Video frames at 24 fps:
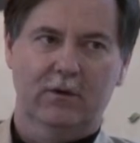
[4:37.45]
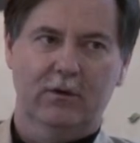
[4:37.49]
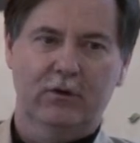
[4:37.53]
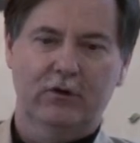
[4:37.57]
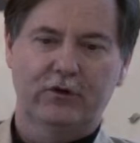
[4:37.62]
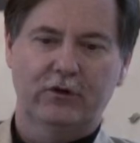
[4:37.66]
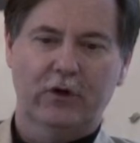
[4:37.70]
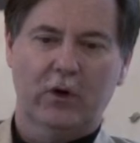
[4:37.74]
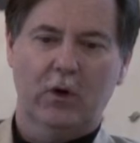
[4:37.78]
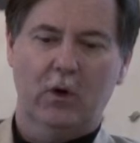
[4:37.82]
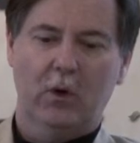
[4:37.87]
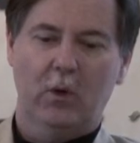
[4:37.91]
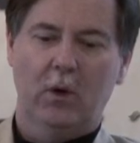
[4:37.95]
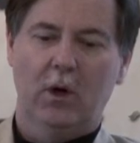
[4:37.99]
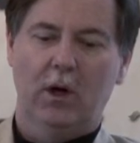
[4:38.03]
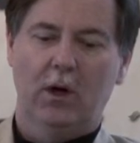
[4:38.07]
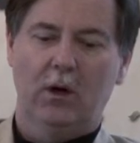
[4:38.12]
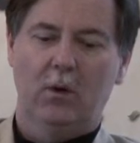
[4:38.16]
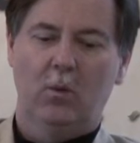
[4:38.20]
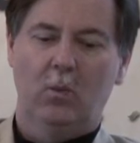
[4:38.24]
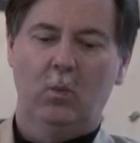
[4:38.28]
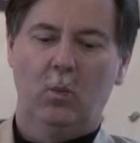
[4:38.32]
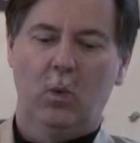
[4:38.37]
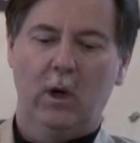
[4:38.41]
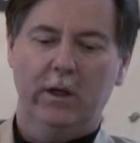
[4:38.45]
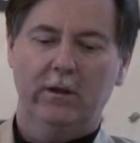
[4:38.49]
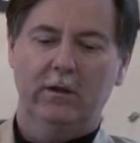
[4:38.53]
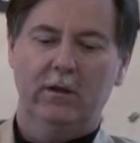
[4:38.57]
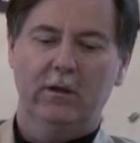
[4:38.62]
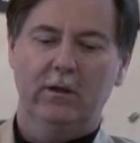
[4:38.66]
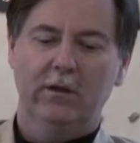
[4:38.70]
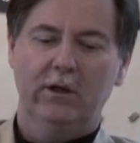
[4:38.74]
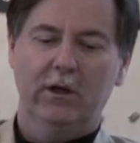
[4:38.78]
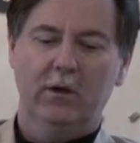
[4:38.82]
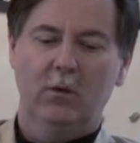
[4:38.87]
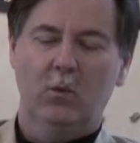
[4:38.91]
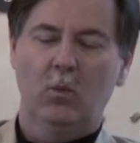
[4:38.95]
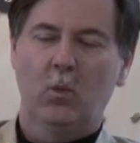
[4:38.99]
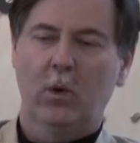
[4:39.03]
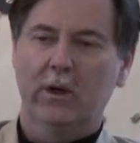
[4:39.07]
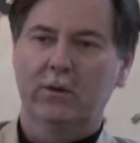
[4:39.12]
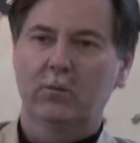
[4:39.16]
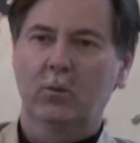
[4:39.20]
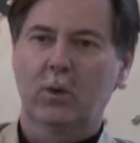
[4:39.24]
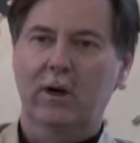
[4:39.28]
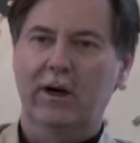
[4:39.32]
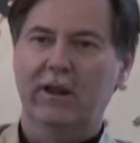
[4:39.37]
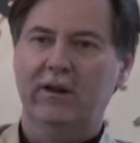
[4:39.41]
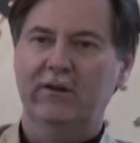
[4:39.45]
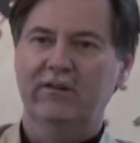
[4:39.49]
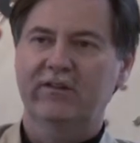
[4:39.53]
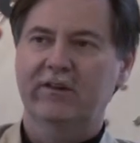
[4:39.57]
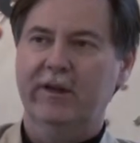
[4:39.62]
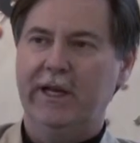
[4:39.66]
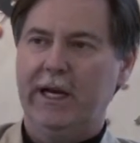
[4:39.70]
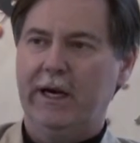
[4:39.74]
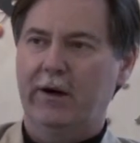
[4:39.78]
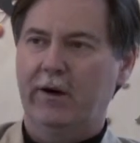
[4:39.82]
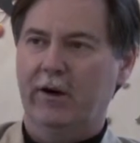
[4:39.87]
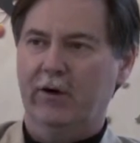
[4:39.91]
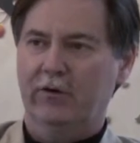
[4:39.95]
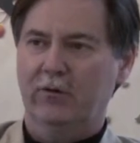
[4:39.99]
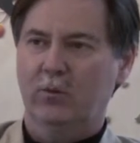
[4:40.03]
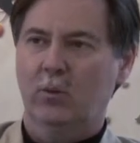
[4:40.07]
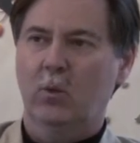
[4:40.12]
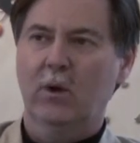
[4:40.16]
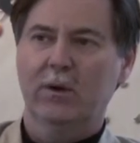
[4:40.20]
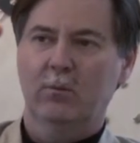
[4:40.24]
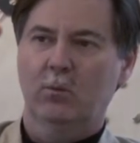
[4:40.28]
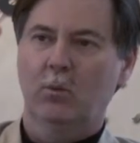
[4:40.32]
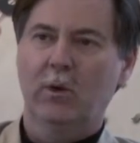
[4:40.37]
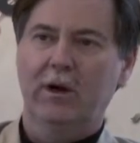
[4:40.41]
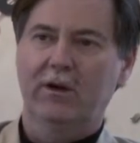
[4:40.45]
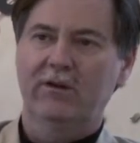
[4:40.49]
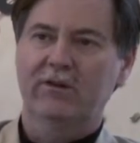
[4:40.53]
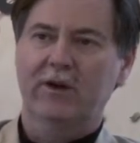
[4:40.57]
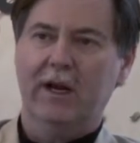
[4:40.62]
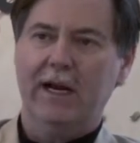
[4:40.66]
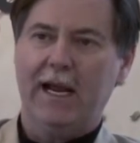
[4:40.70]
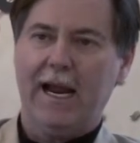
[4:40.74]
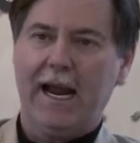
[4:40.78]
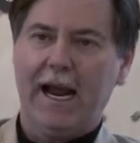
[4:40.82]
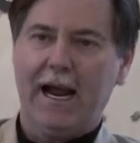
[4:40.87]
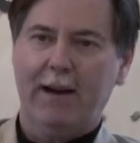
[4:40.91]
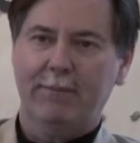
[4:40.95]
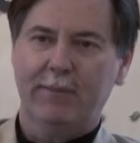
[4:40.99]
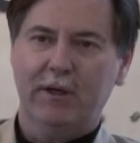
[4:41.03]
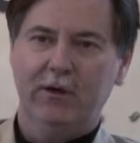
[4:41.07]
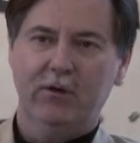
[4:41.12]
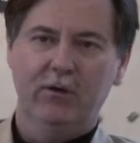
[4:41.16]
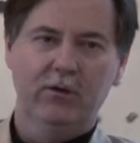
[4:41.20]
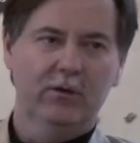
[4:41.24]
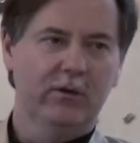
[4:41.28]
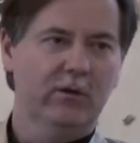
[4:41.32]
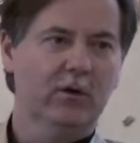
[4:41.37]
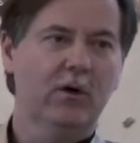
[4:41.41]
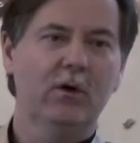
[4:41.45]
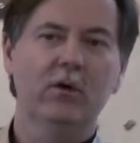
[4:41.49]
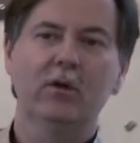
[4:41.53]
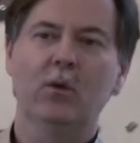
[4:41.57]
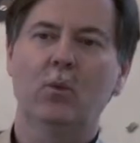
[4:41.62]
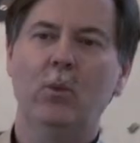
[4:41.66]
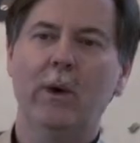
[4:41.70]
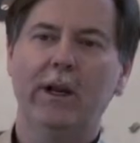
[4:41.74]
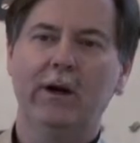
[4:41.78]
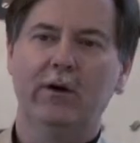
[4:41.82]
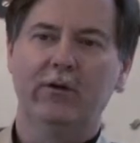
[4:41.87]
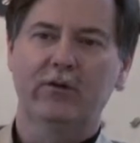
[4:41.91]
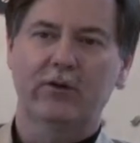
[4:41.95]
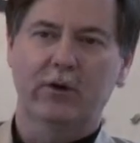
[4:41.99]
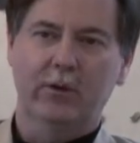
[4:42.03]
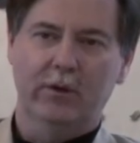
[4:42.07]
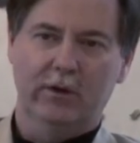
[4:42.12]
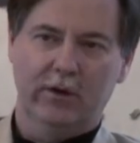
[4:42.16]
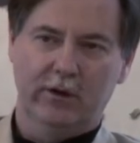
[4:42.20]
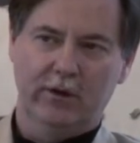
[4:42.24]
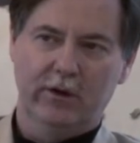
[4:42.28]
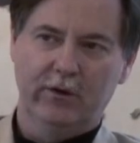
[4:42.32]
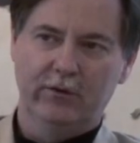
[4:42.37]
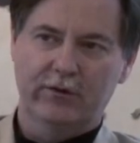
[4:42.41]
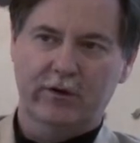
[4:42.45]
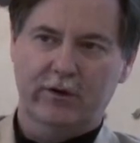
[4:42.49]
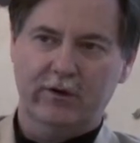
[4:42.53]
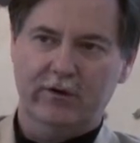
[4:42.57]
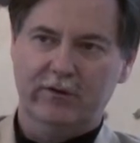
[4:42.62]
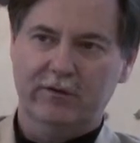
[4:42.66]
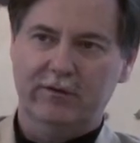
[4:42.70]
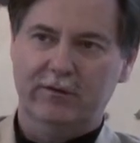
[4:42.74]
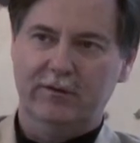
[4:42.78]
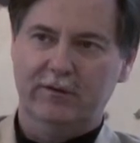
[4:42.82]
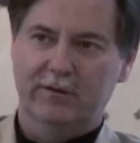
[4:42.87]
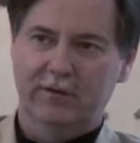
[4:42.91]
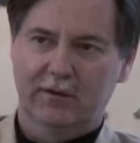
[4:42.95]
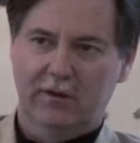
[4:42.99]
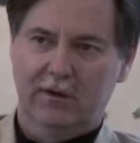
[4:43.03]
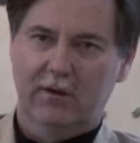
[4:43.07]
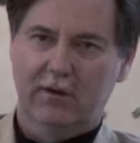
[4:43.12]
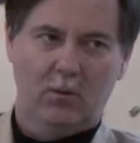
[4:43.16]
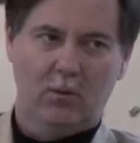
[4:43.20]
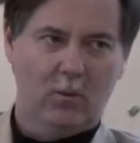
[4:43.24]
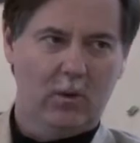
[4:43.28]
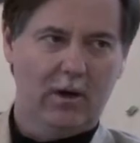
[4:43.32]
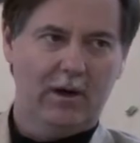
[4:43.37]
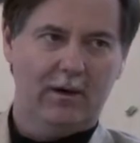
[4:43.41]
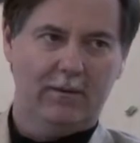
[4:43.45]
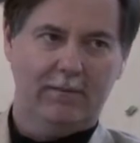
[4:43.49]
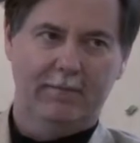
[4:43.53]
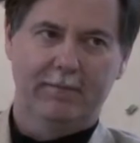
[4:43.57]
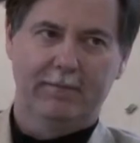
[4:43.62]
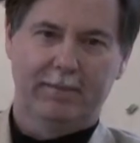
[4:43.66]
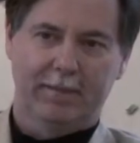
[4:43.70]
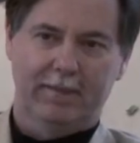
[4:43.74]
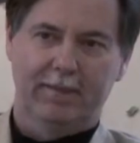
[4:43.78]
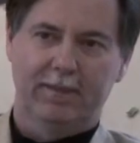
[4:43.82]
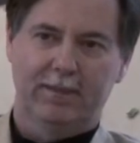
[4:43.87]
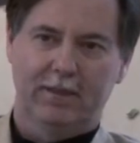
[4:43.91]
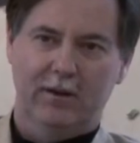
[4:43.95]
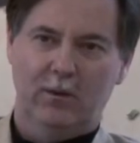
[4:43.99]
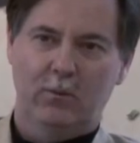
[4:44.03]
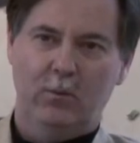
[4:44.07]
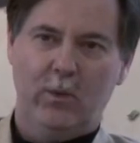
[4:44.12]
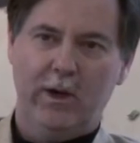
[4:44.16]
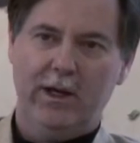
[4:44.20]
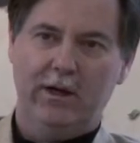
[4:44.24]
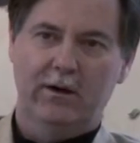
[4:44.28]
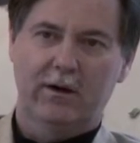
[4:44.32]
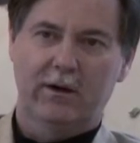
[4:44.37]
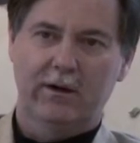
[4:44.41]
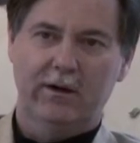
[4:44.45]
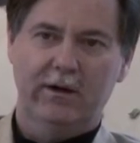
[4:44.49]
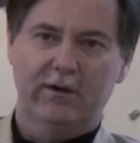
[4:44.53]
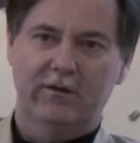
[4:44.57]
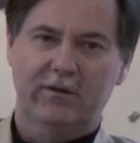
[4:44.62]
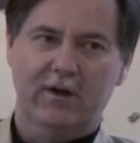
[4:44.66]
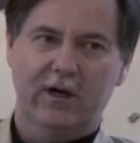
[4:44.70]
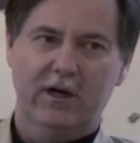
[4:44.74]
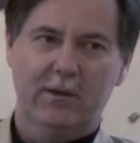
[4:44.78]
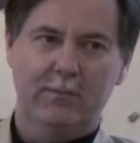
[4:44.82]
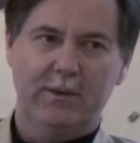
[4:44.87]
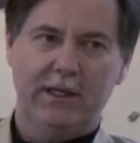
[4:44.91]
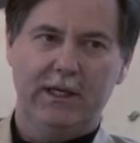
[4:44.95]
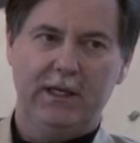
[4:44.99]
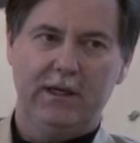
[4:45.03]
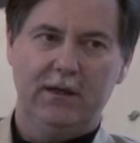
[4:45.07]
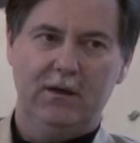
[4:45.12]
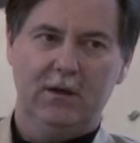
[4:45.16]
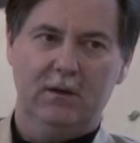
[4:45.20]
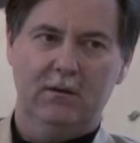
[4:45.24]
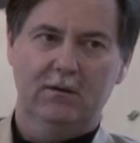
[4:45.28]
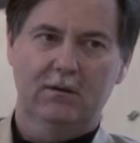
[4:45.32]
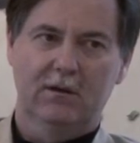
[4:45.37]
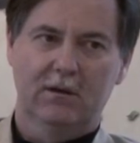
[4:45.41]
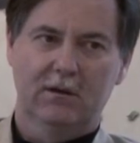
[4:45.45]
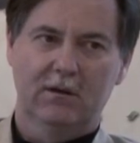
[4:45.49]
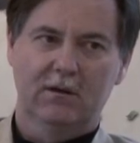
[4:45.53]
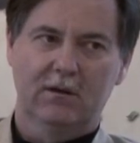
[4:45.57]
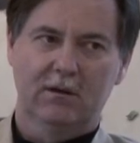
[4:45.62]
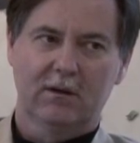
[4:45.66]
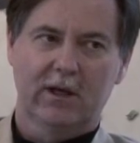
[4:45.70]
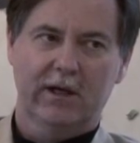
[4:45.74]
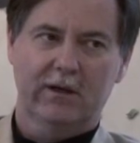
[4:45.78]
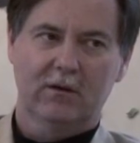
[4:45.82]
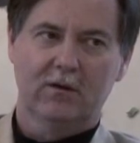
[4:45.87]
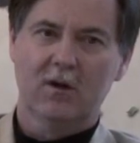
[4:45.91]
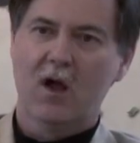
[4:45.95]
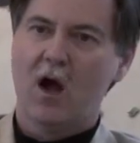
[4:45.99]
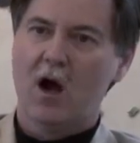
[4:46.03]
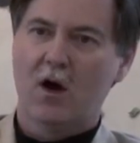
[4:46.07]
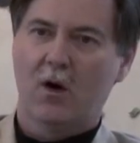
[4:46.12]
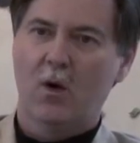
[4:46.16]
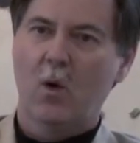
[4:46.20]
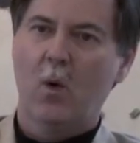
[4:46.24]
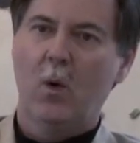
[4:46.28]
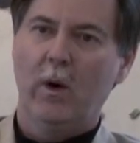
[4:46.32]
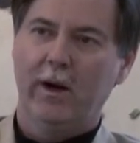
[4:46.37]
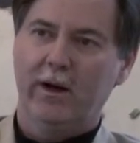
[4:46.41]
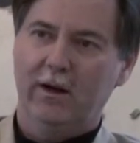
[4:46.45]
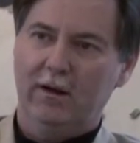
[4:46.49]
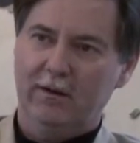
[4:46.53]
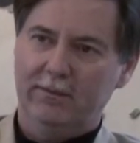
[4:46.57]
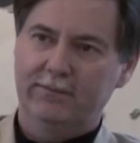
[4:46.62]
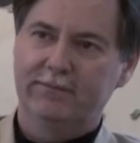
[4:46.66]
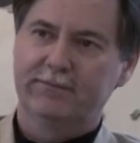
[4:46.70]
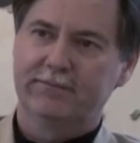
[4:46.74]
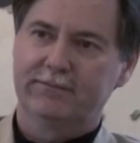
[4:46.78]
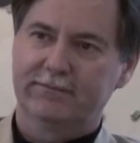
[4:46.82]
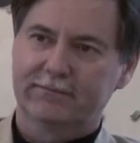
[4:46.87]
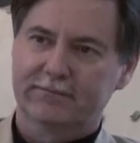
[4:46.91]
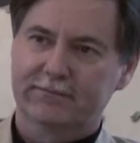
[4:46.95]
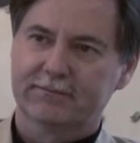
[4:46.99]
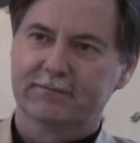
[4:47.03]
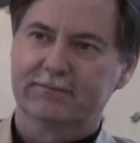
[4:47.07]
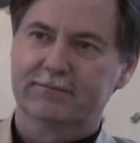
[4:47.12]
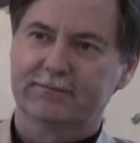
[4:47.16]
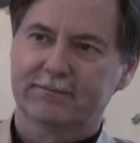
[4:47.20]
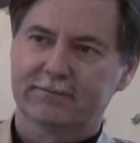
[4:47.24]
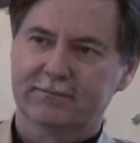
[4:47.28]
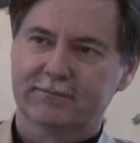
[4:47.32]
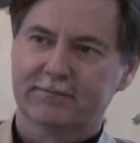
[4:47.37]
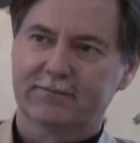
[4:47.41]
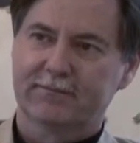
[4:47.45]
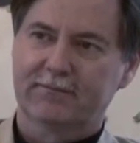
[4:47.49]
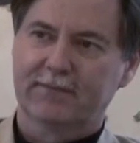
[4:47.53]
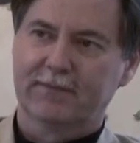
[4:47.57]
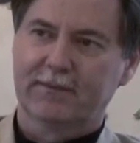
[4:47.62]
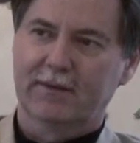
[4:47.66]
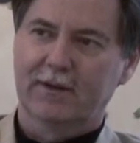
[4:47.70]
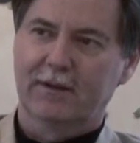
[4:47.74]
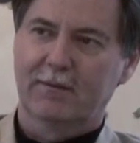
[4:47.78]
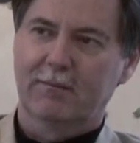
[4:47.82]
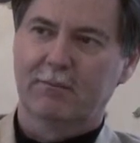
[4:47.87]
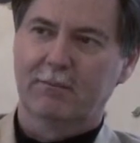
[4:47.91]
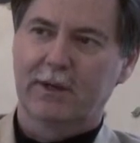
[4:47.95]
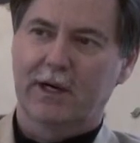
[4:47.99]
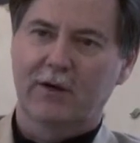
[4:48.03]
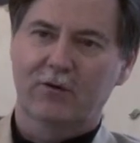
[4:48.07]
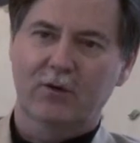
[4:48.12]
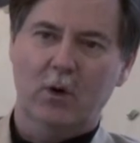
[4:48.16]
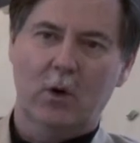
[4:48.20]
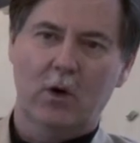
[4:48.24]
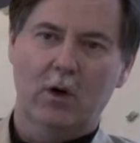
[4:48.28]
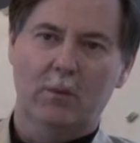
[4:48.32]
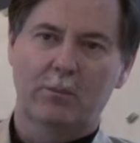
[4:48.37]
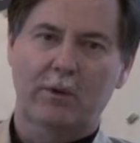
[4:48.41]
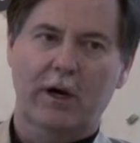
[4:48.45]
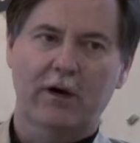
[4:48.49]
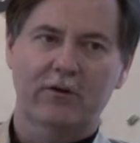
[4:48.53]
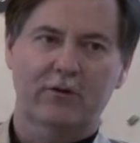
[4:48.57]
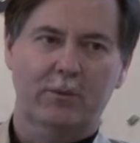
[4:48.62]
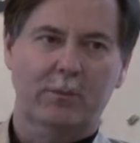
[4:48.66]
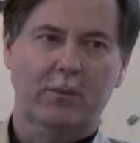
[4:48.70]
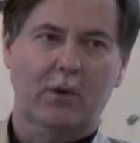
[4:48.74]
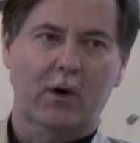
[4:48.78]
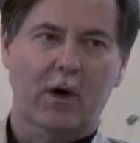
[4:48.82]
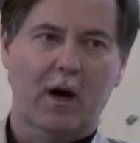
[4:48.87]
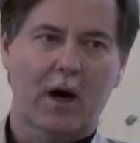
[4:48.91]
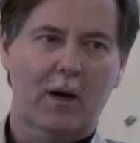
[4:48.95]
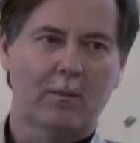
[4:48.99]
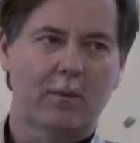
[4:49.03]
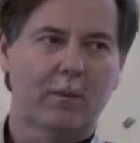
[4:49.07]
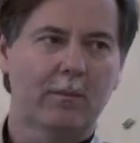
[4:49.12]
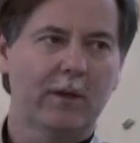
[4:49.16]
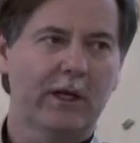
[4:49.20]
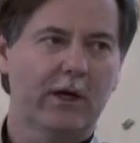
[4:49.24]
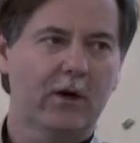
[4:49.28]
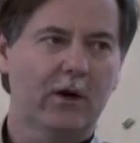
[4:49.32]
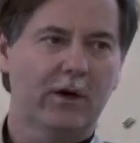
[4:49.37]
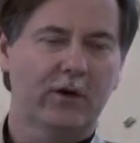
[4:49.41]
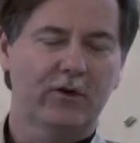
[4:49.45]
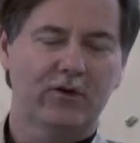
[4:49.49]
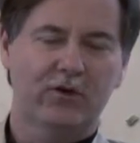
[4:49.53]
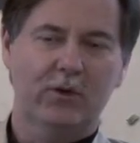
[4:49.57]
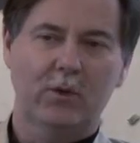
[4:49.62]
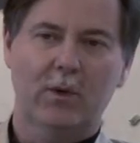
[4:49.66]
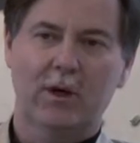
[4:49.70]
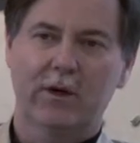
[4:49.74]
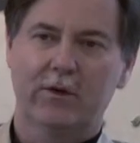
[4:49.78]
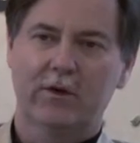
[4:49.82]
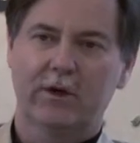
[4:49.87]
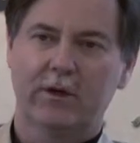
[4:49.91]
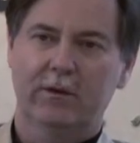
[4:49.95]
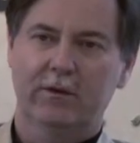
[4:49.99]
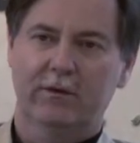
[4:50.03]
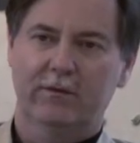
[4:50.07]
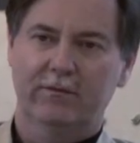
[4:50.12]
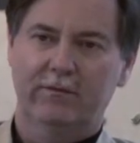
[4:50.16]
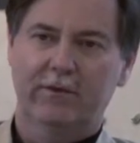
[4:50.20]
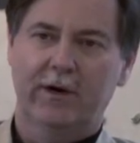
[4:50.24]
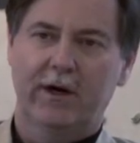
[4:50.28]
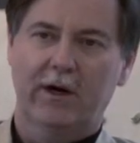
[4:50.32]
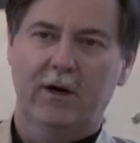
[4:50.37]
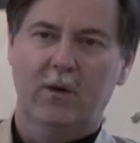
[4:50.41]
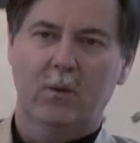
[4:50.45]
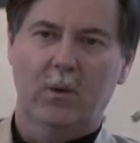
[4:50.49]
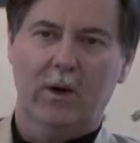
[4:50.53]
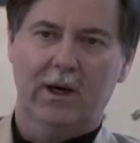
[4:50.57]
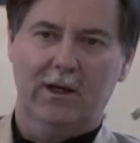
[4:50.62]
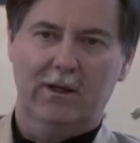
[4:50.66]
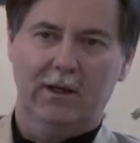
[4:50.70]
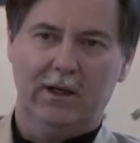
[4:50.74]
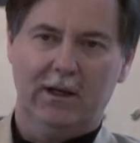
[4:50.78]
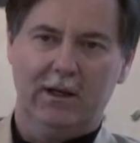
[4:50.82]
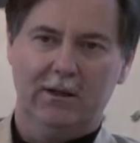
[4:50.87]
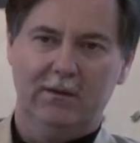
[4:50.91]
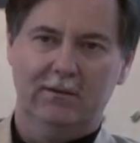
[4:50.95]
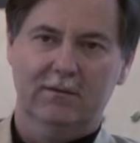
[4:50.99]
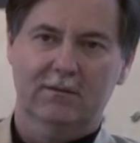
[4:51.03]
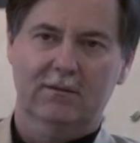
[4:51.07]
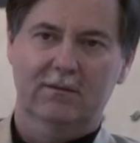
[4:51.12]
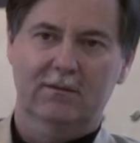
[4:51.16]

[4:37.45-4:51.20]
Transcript: So what are the scenarios? What is going to happen? Who are the winners? Who are the losers? Well, the winner is going to be like long oil, because oil price probably go to 200 very quickly.